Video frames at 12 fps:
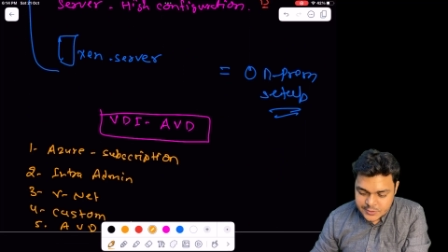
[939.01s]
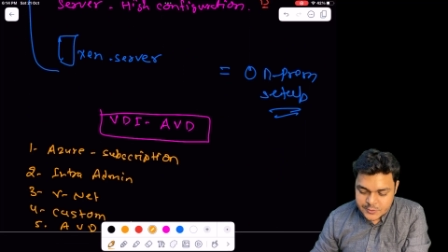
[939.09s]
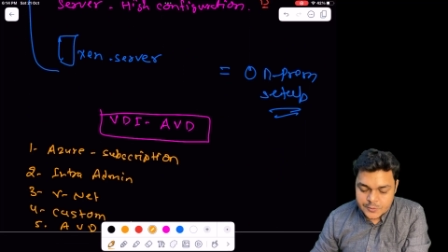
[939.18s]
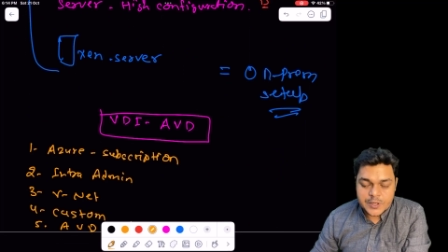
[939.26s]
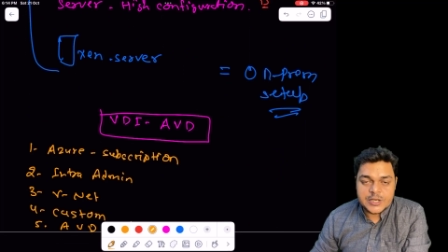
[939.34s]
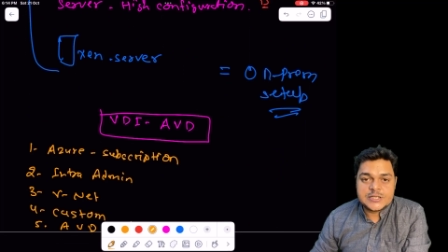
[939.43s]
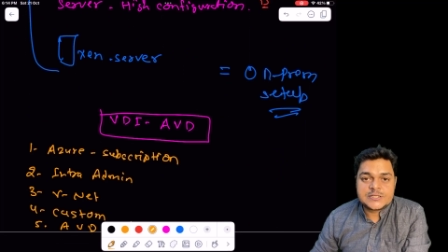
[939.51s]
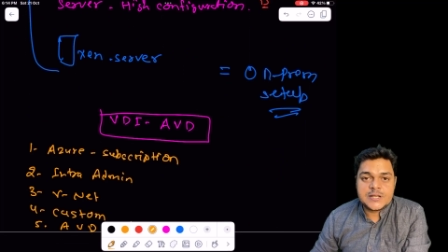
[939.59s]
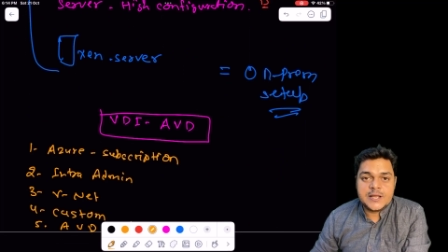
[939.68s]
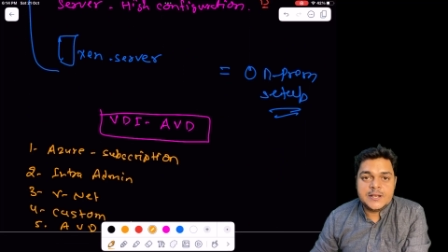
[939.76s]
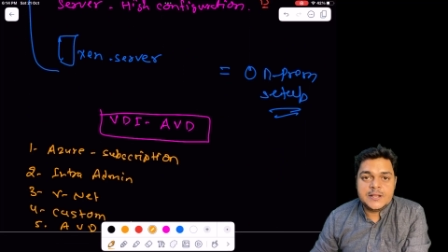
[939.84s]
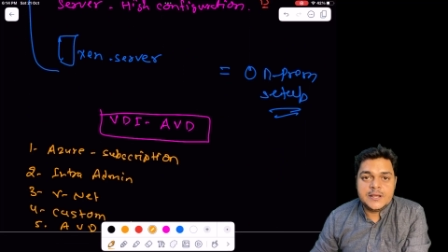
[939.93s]
to
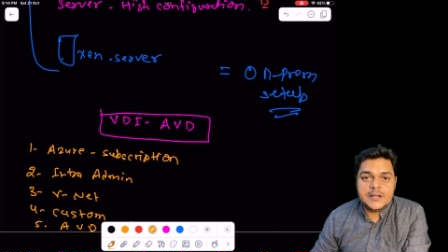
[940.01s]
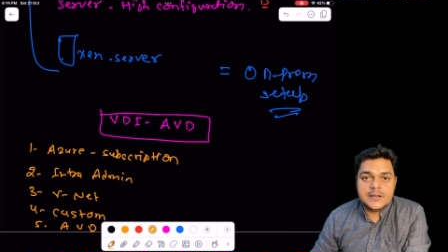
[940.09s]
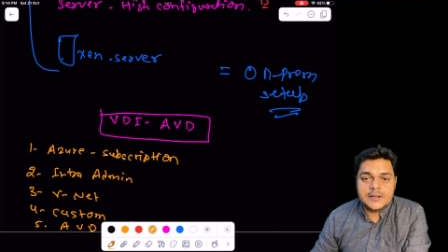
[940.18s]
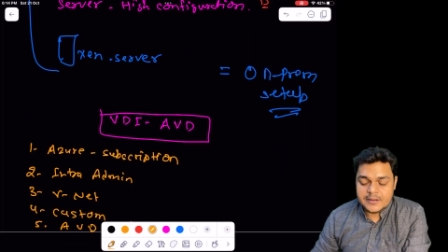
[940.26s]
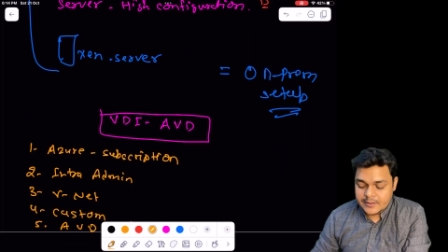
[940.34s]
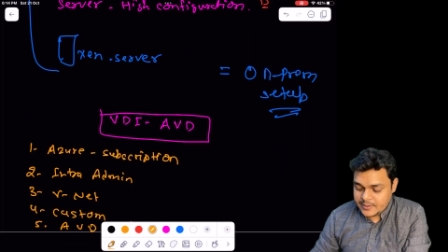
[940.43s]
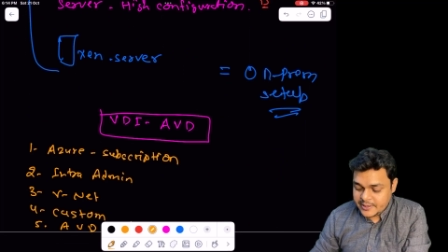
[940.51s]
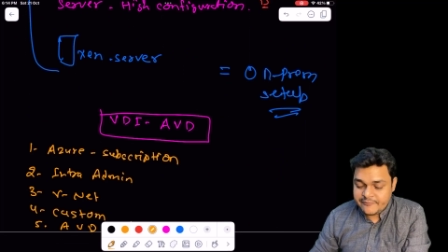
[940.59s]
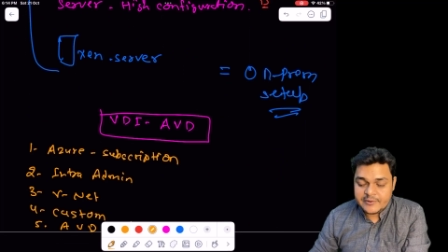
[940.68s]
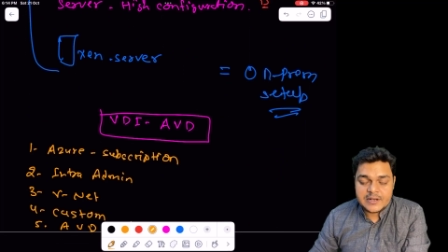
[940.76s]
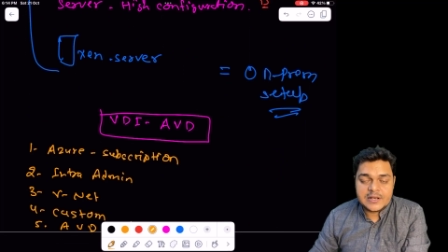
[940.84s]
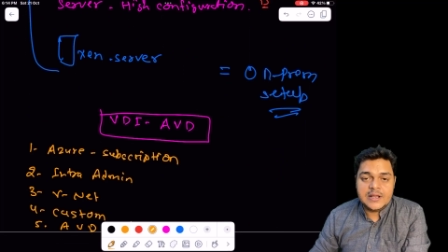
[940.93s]
understand and
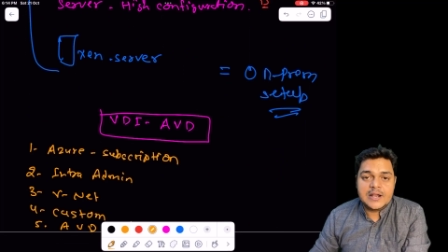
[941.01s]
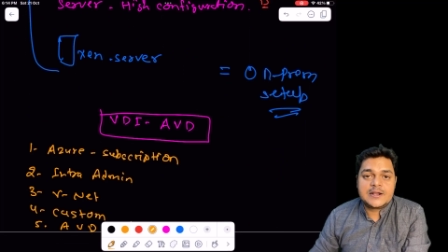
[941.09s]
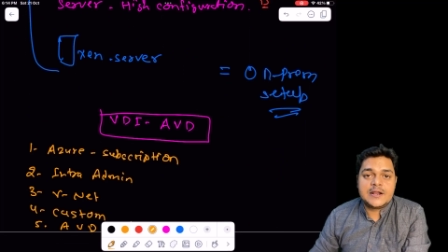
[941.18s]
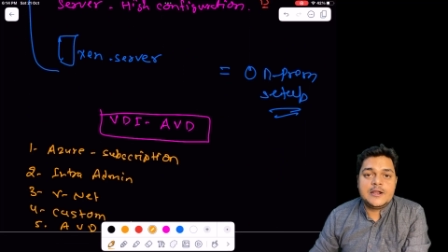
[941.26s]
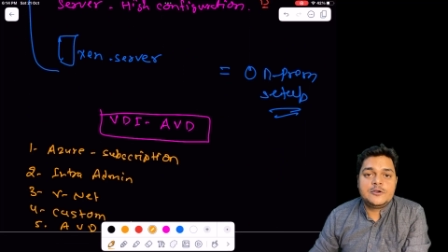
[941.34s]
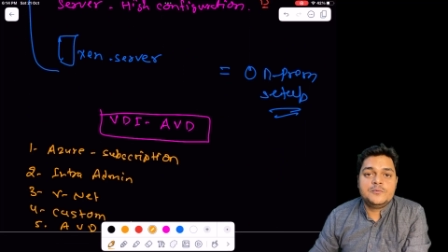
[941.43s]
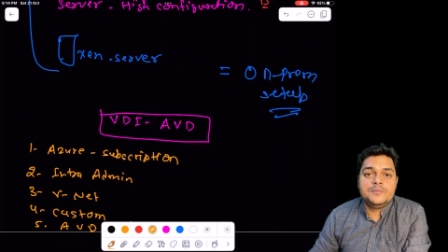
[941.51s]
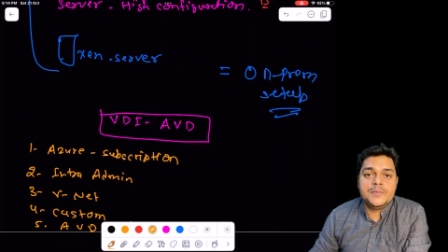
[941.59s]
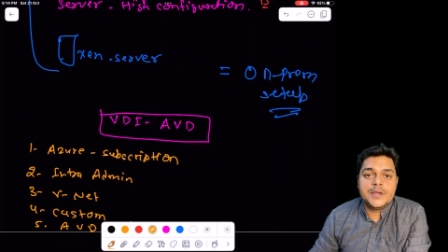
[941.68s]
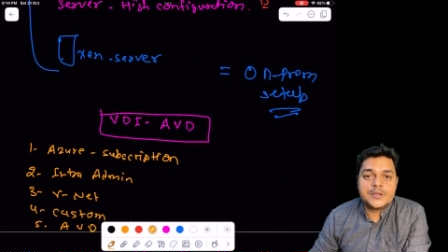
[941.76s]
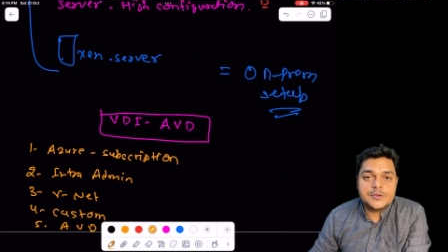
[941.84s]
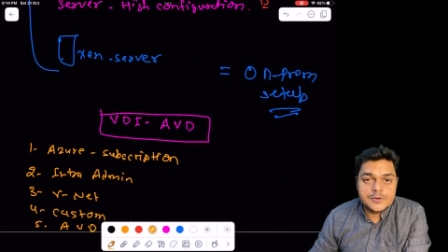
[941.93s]
definitely I'll try to
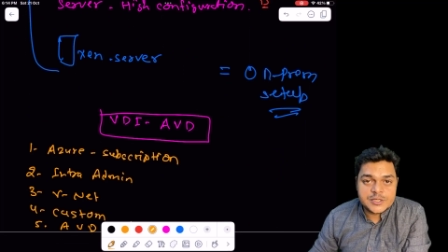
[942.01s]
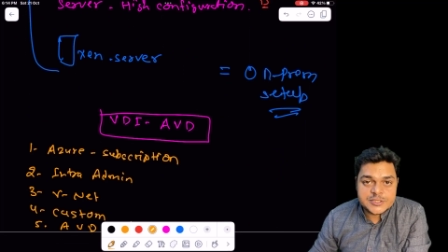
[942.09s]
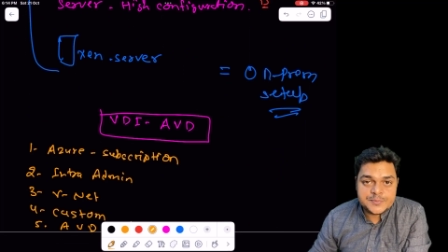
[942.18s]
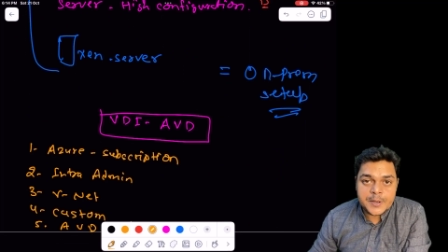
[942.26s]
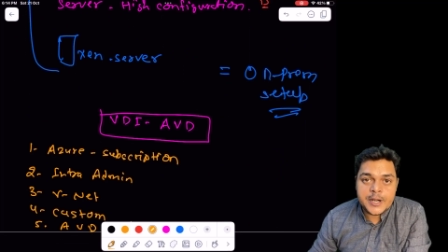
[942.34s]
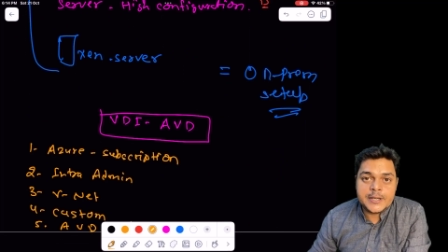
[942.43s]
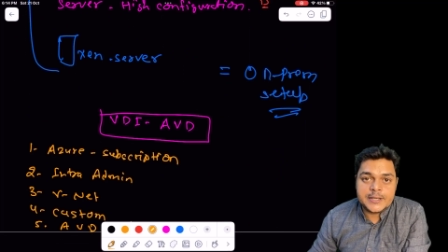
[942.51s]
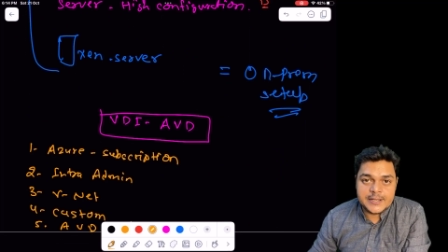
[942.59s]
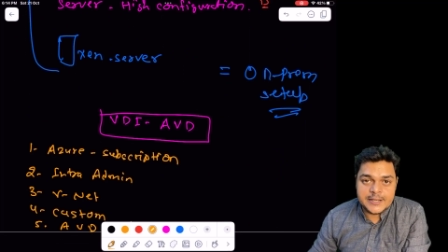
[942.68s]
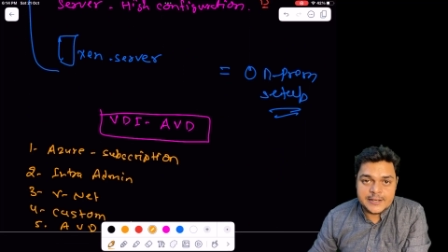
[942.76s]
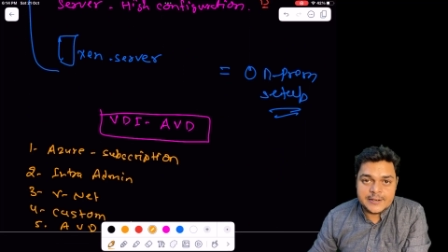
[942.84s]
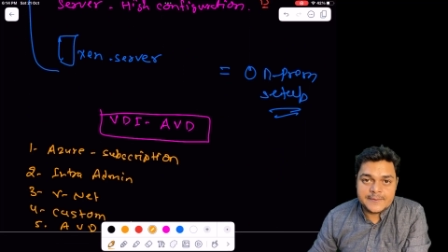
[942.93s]
make you expert
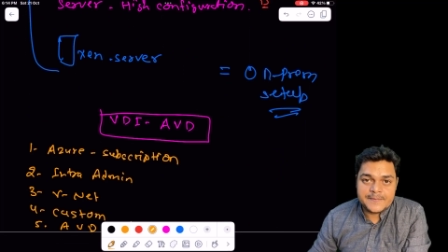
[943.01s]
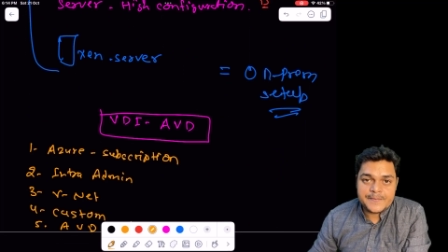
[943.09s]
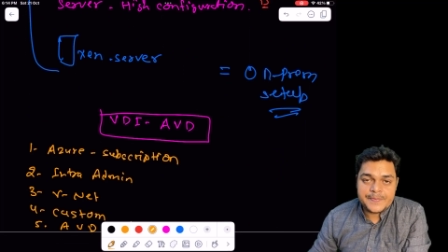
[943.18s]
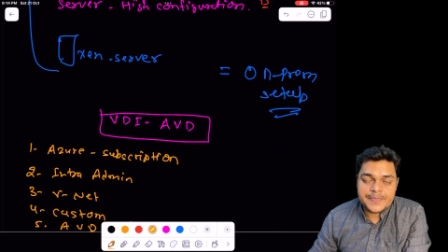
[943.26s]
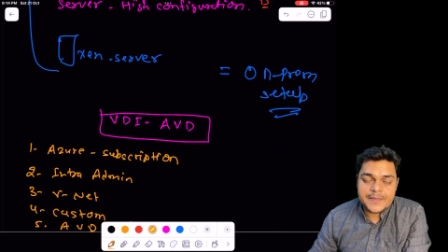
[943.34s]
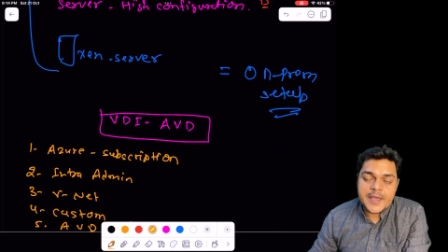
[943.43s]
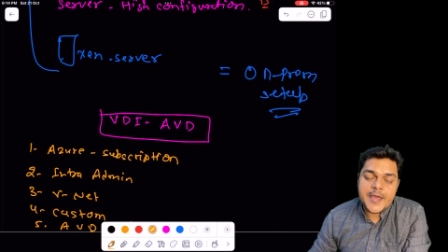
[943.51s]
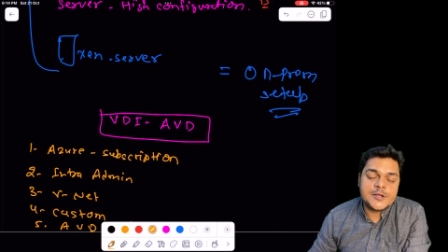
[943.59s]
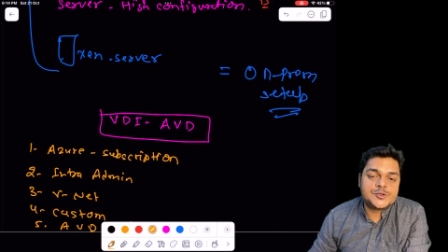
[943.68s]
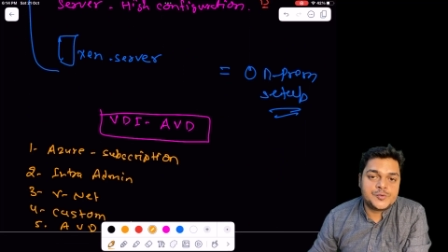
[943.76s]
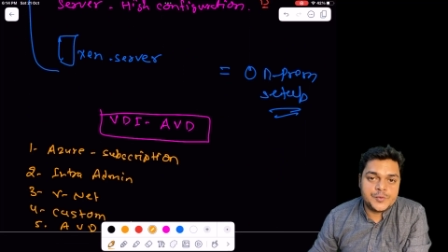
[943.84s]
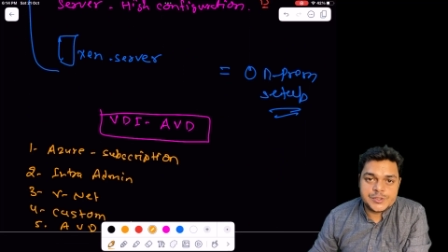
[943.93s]
in
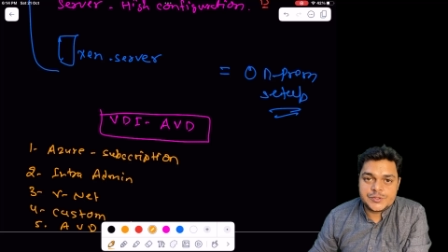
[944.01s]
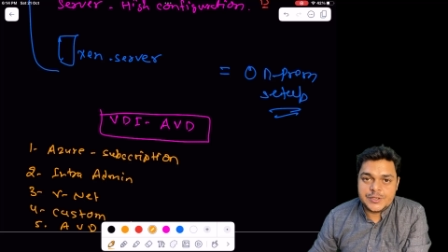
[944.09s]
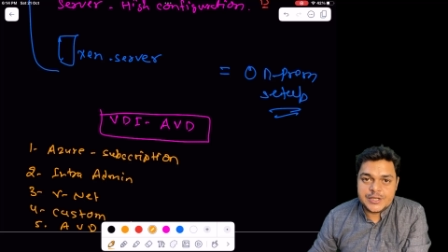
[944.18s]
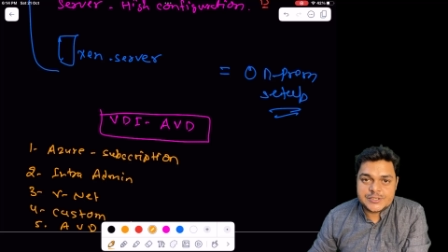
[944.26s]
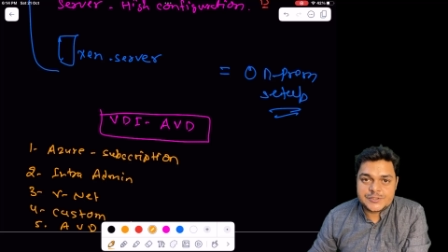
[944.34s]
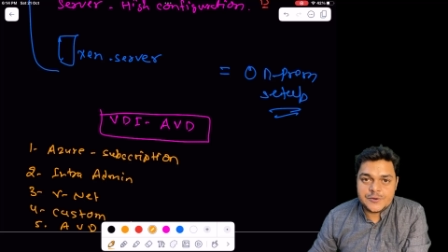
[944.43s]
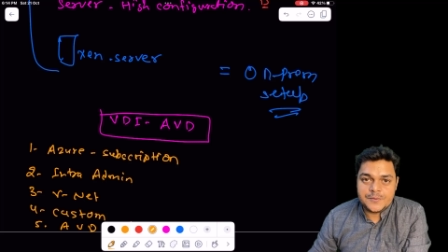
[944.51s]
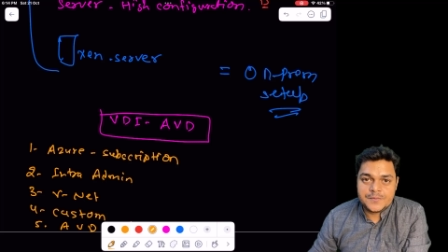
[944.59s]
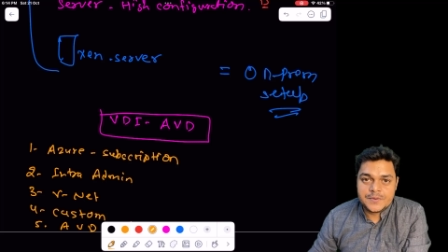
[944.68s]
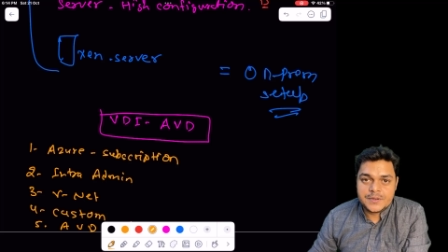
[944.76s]
Azure Virtual Desktop.